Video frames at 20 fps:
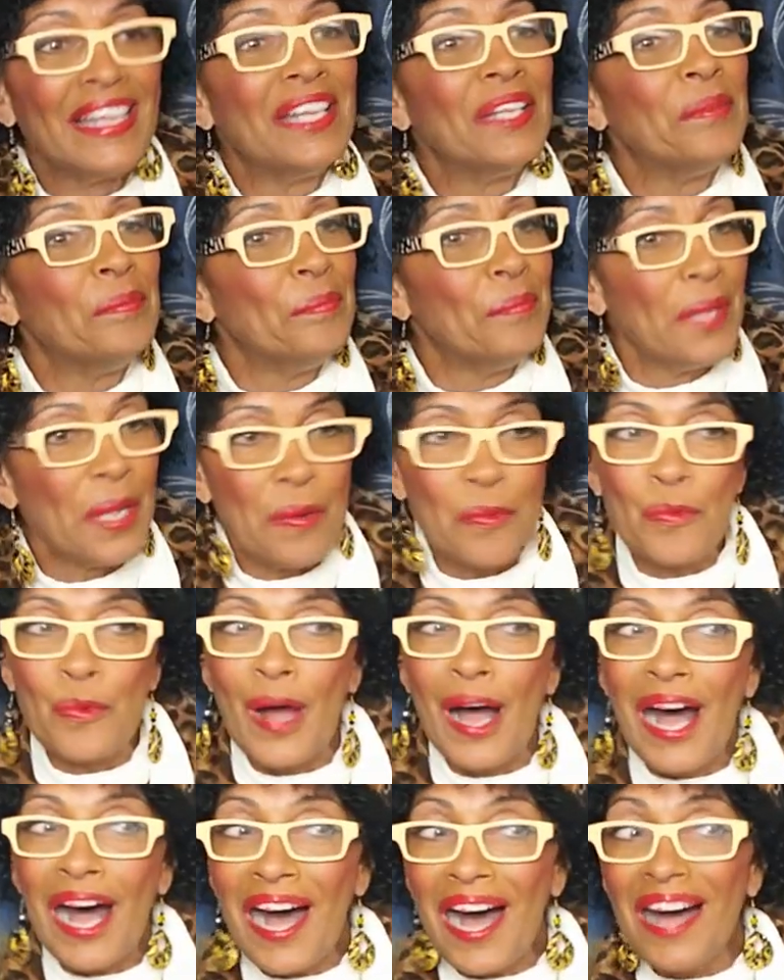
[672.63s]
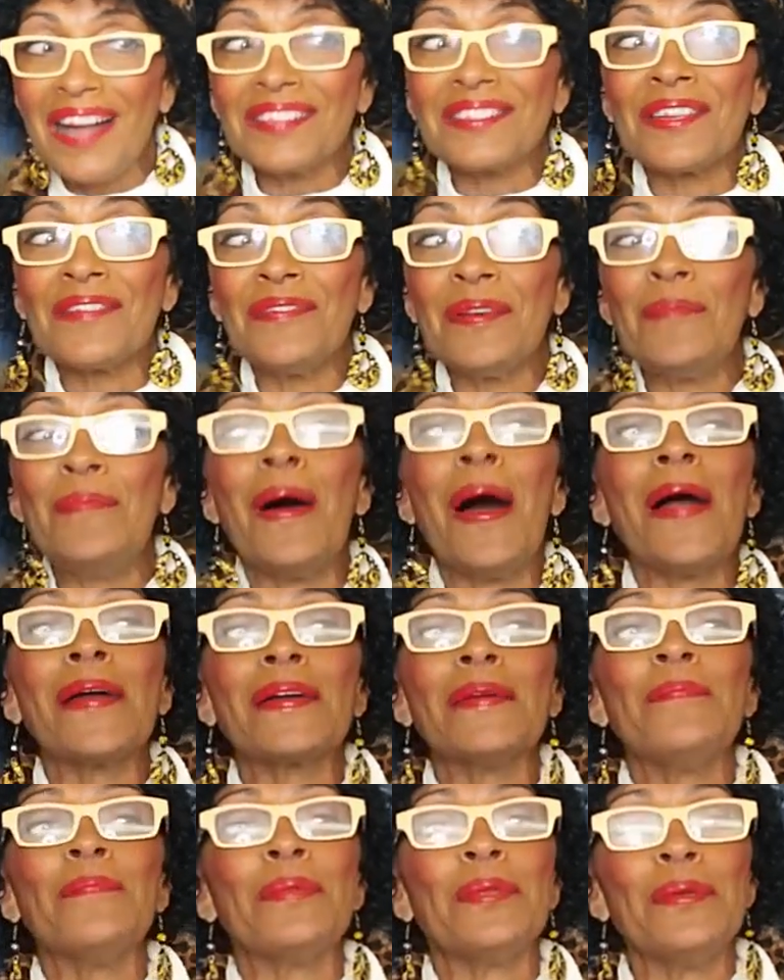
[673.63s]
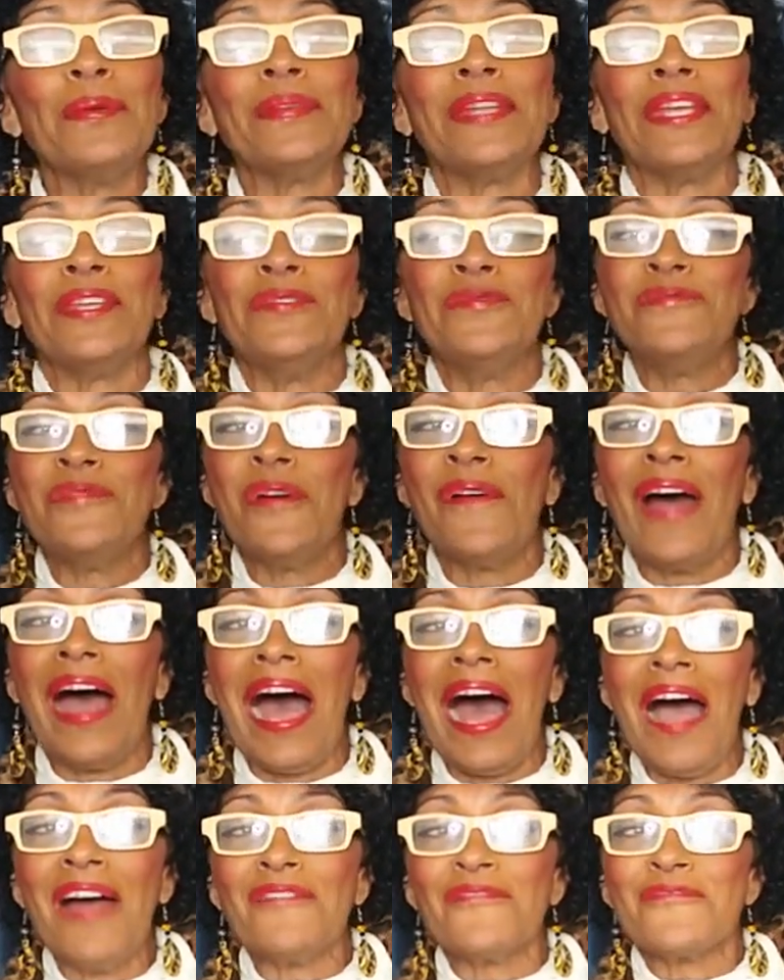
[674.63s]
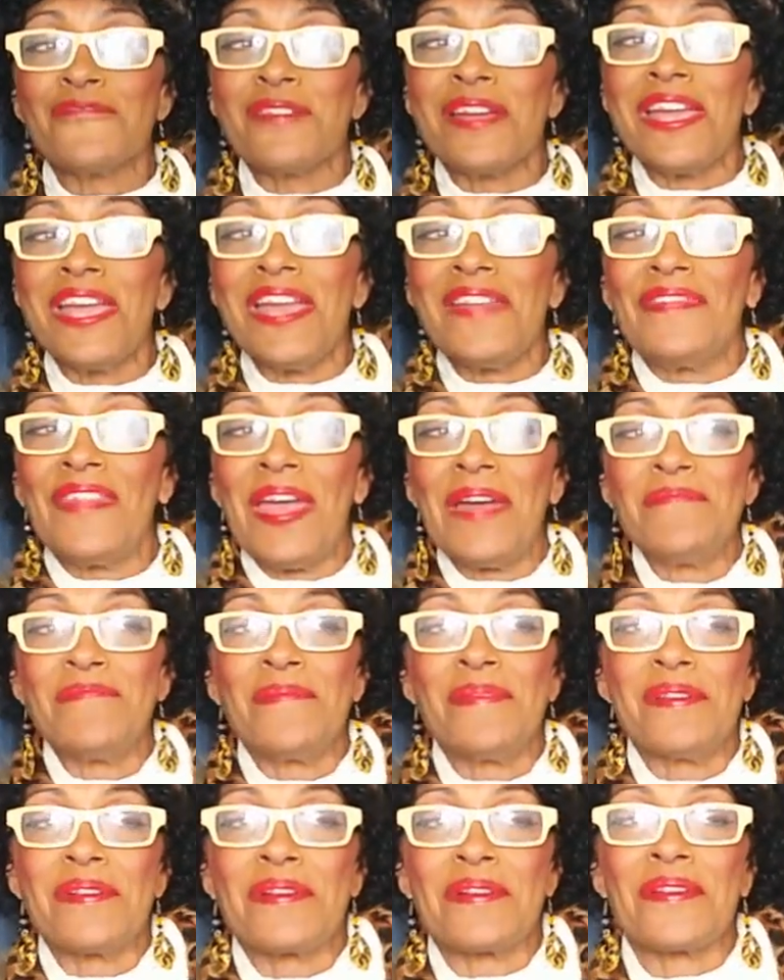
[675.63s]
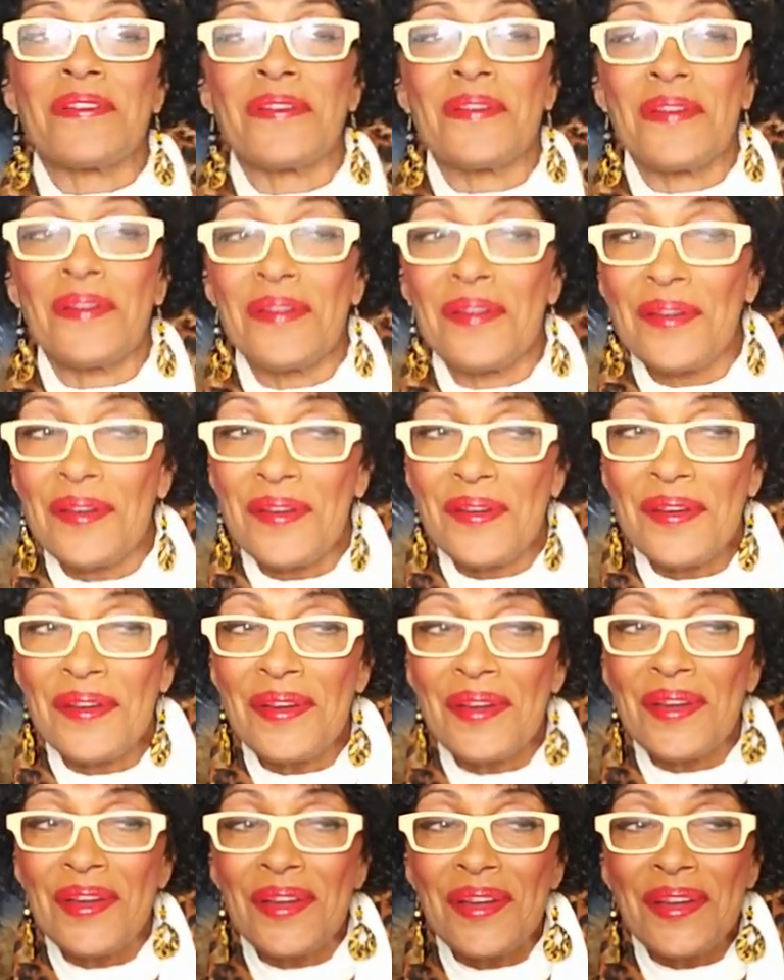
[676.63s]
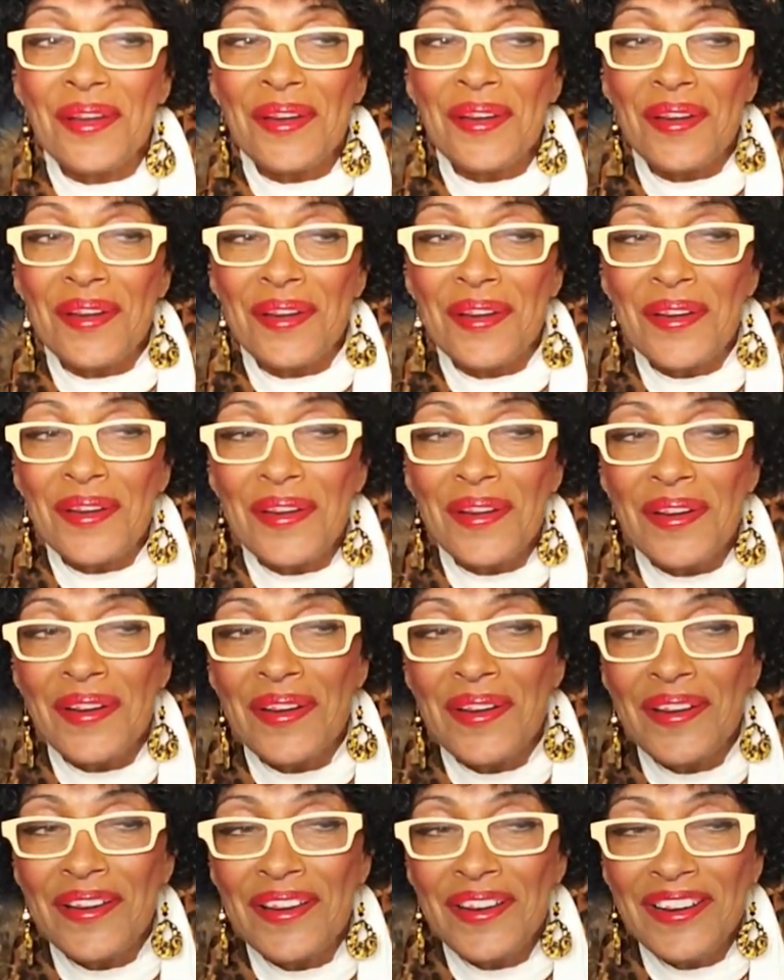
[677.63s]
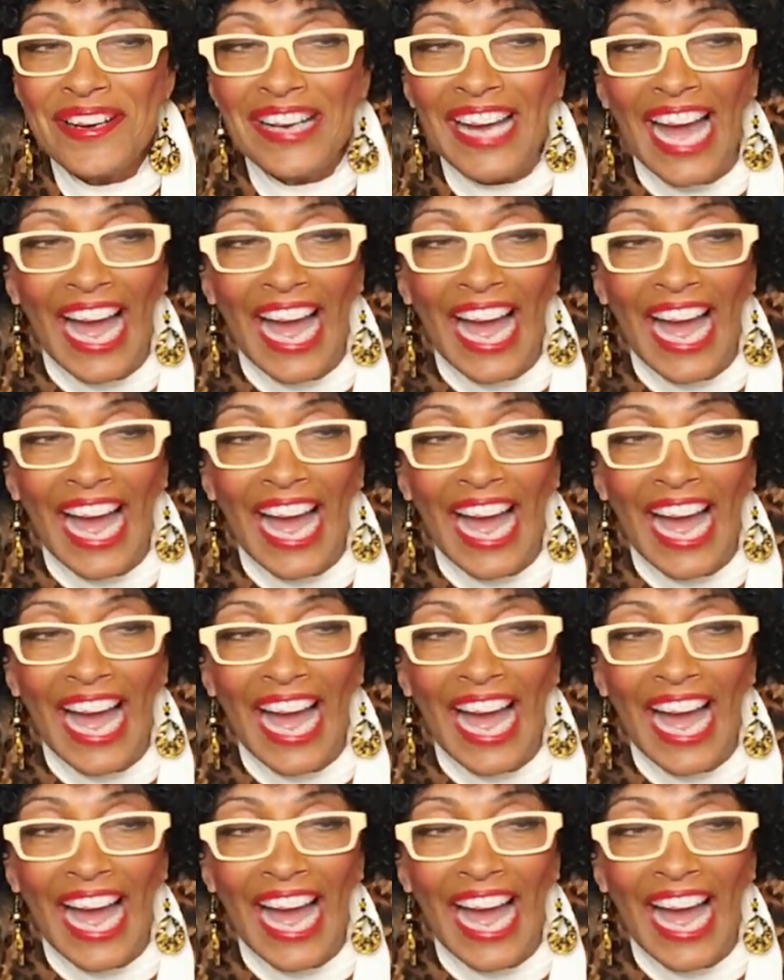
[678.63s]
Memoirs of a Barker Beauty. You know, I read that book, girl.